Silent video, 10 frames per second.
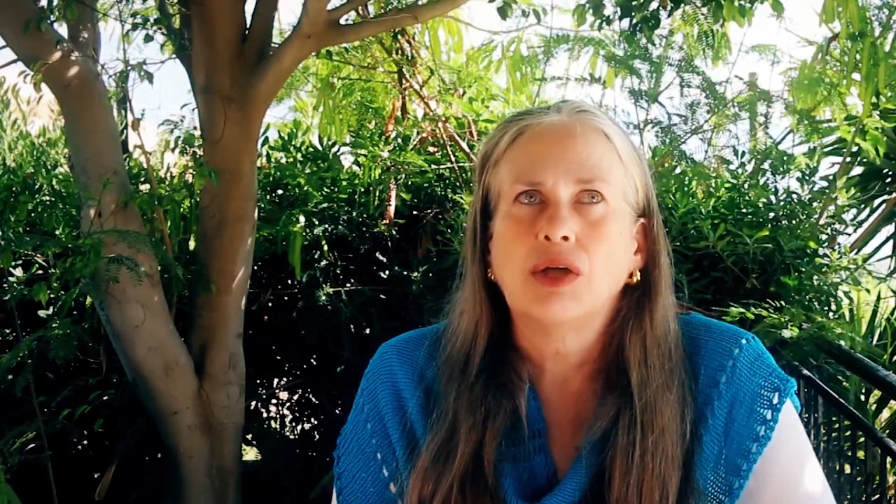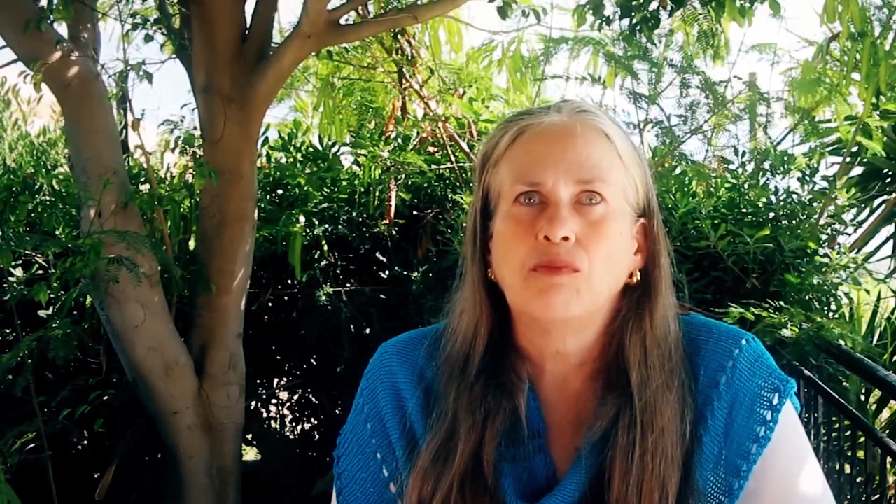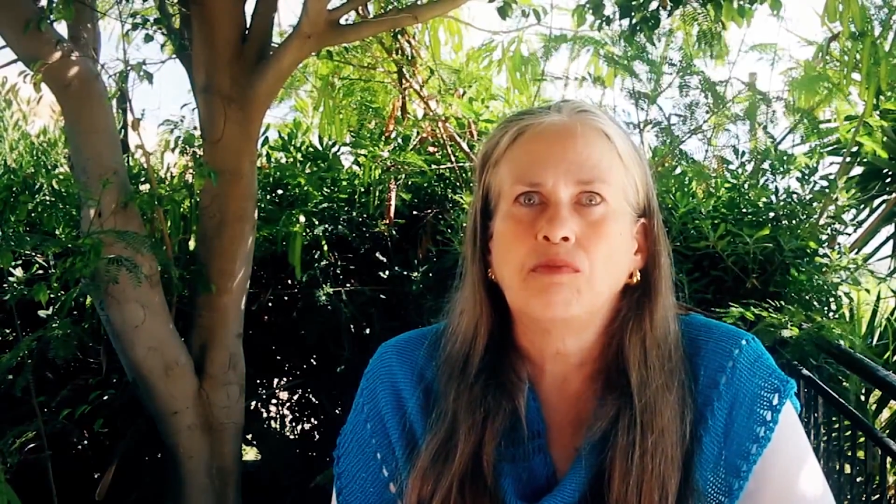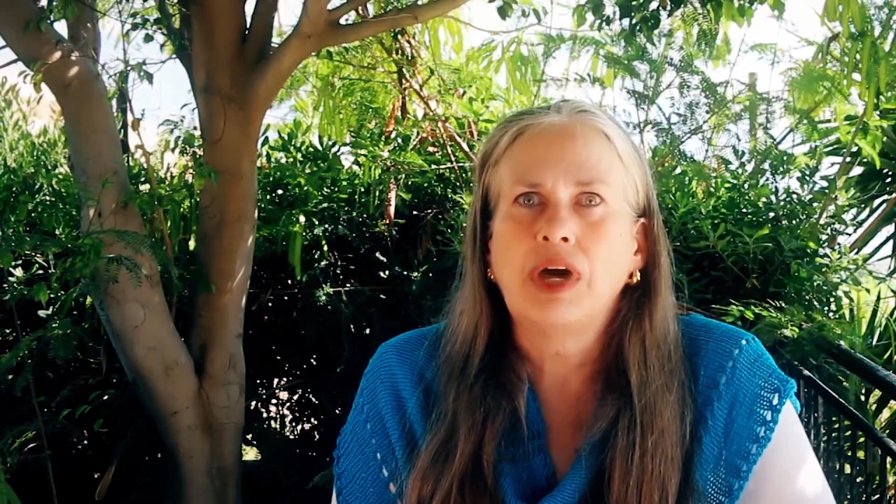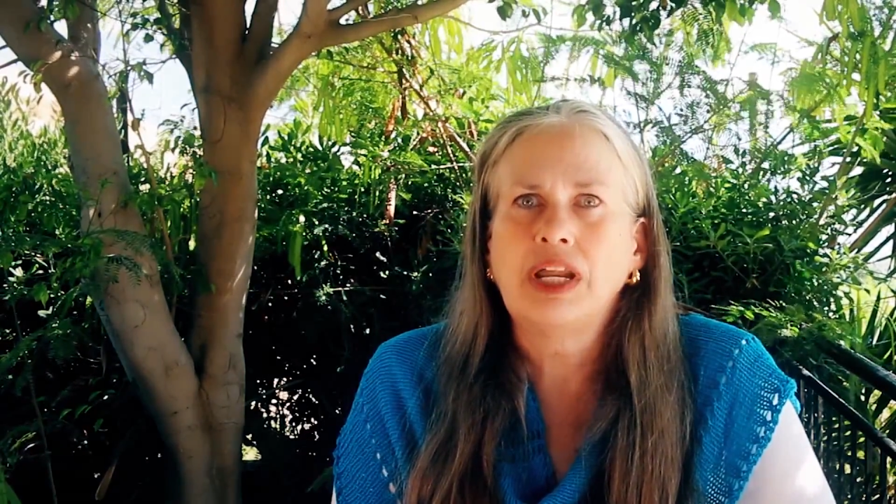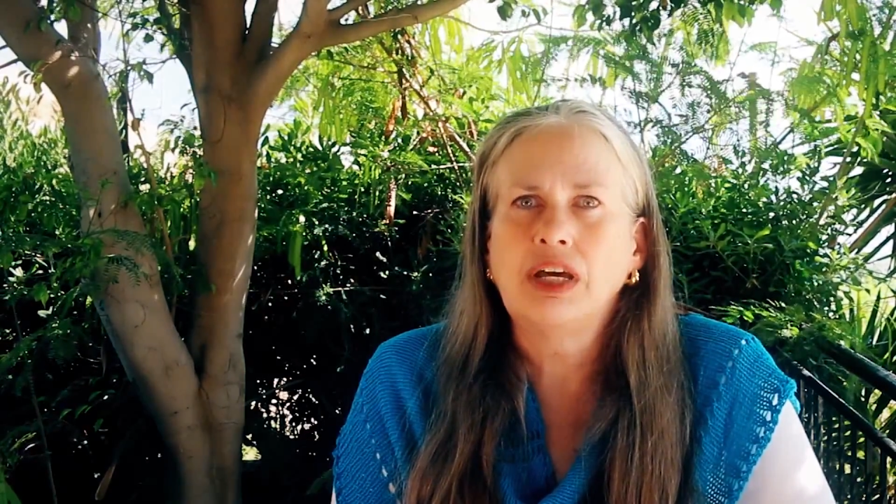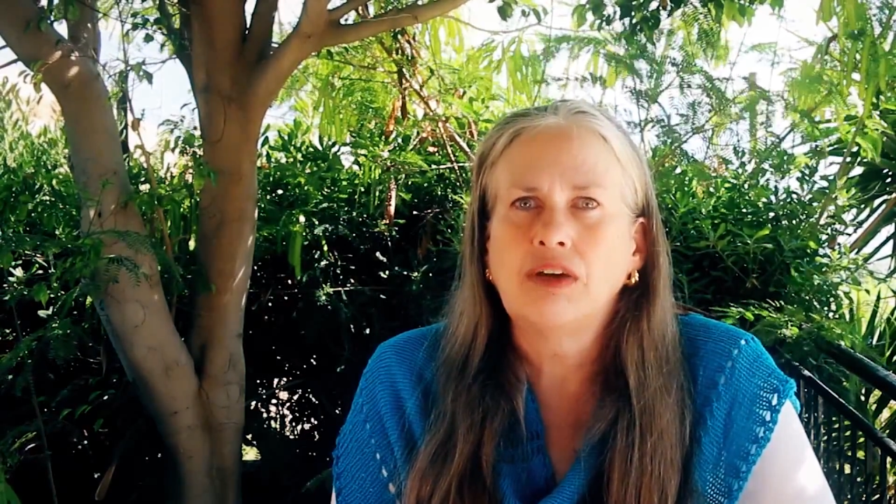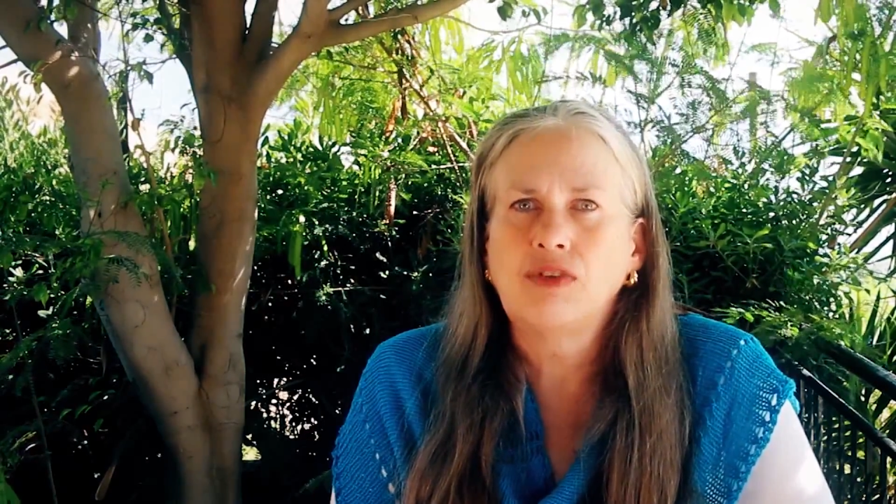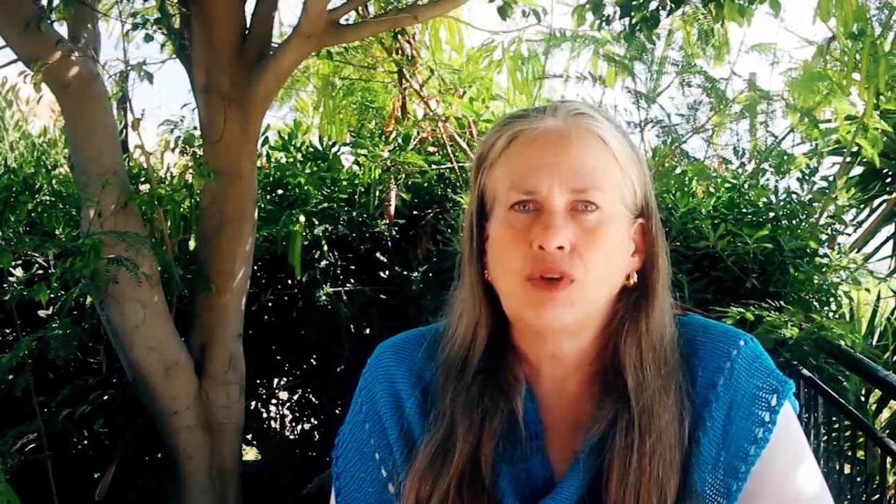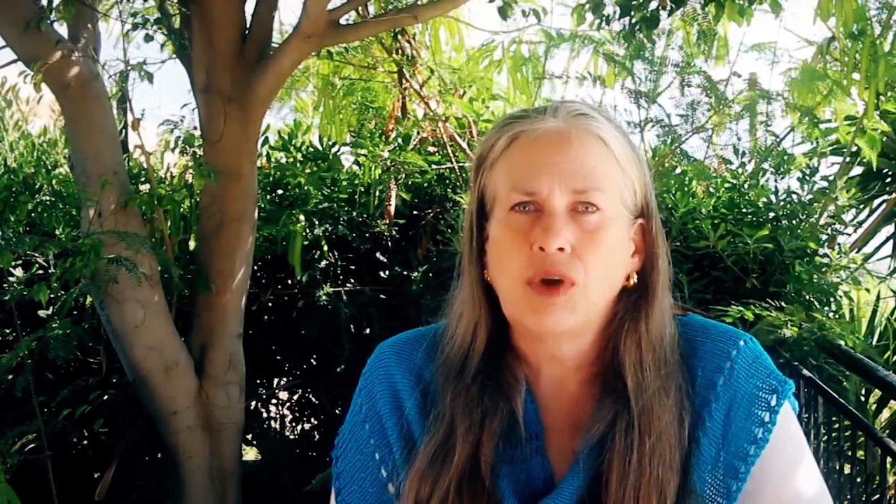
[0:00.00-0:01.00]
Many
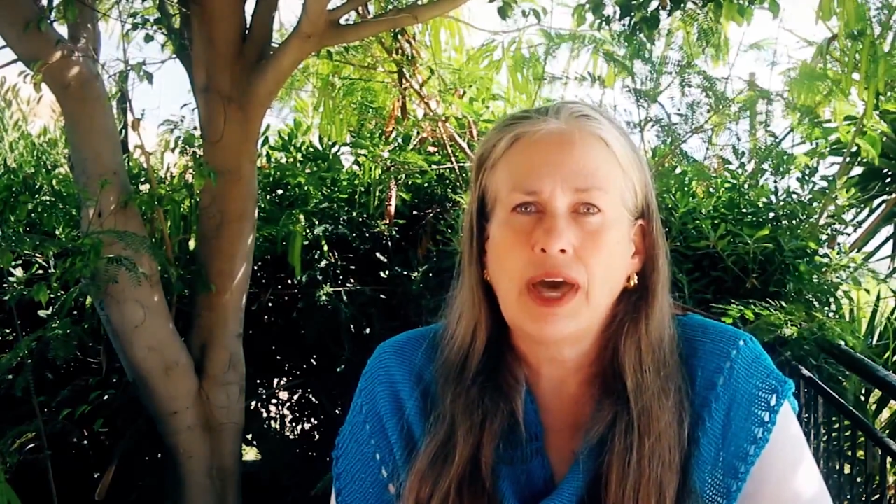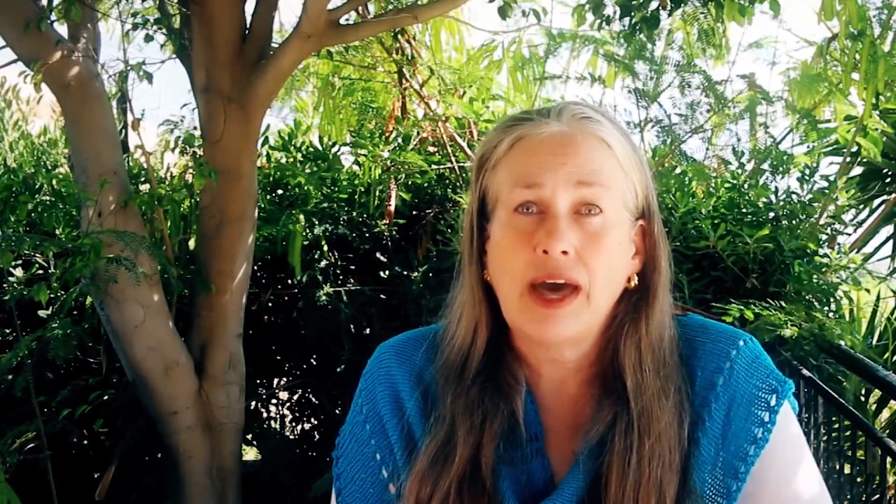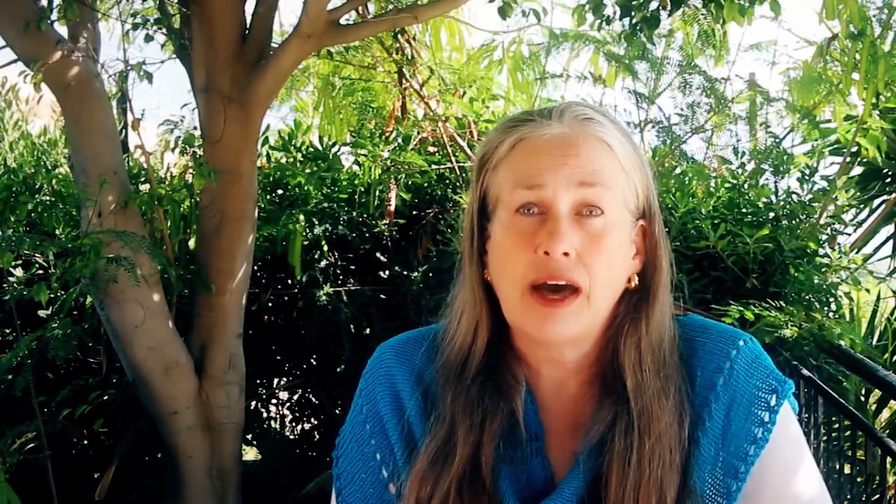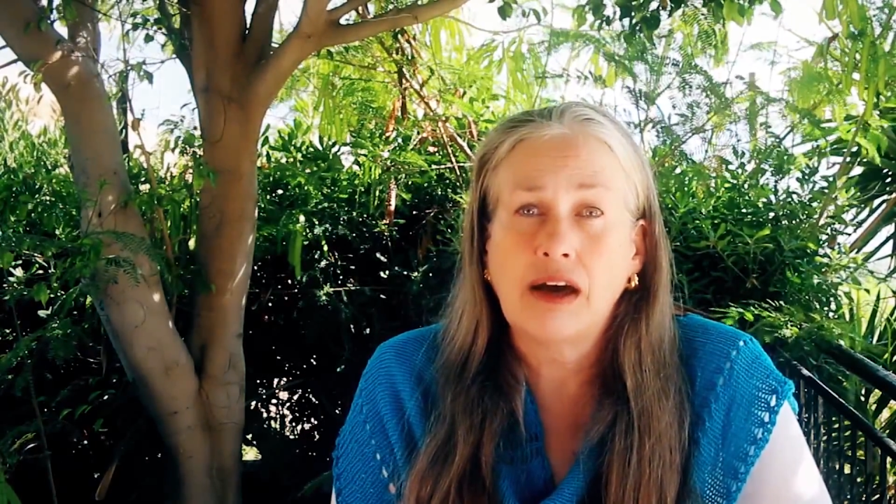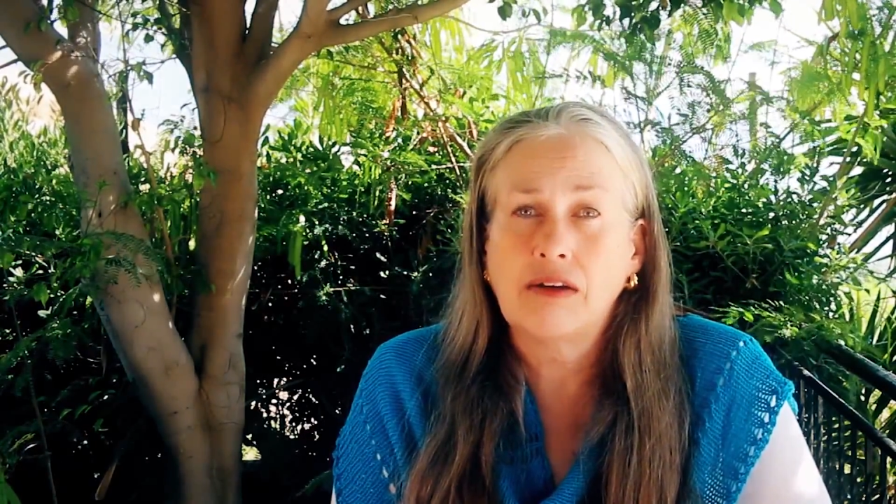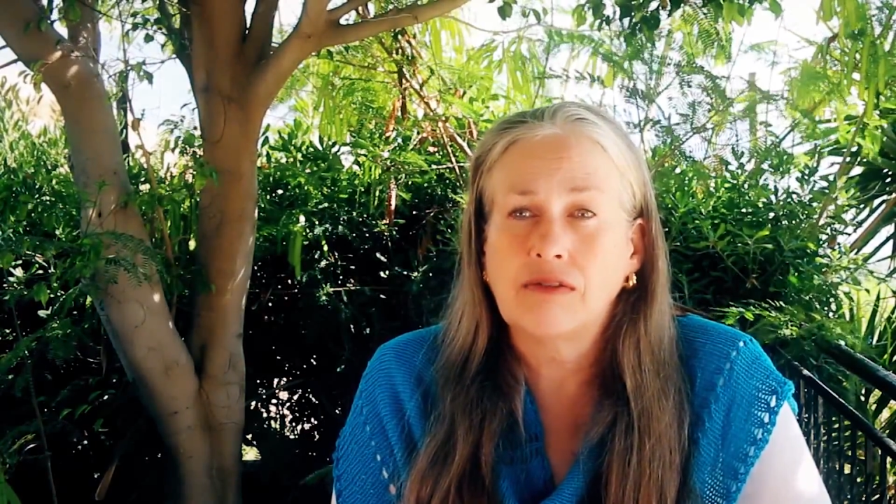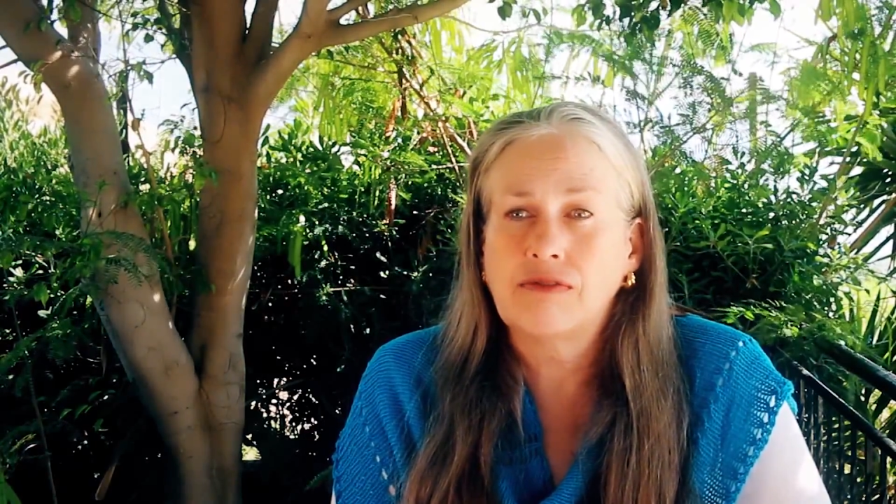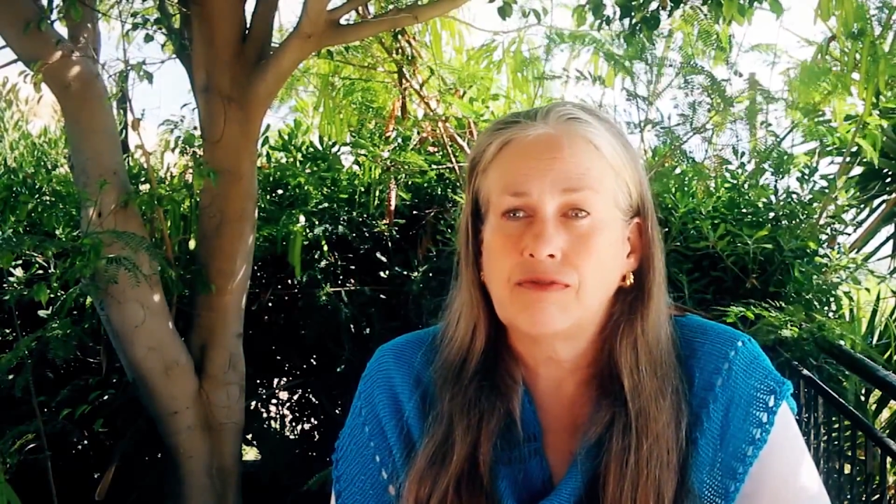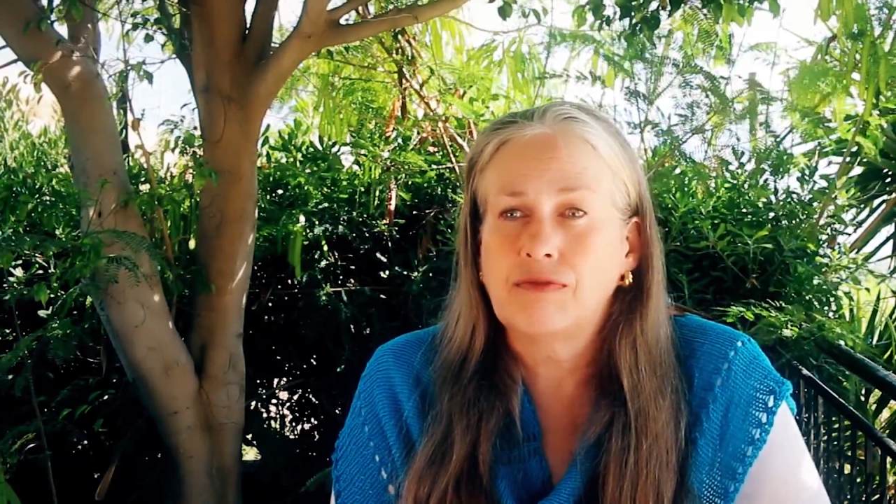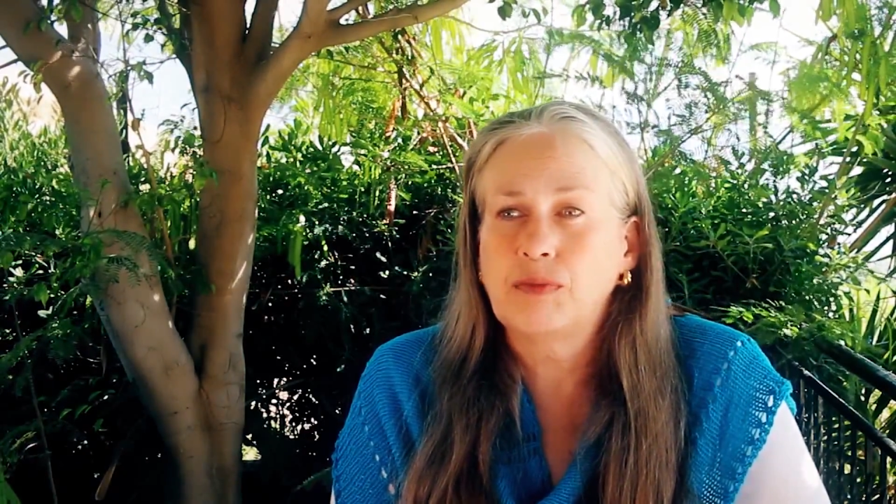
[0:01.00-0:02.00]
of you have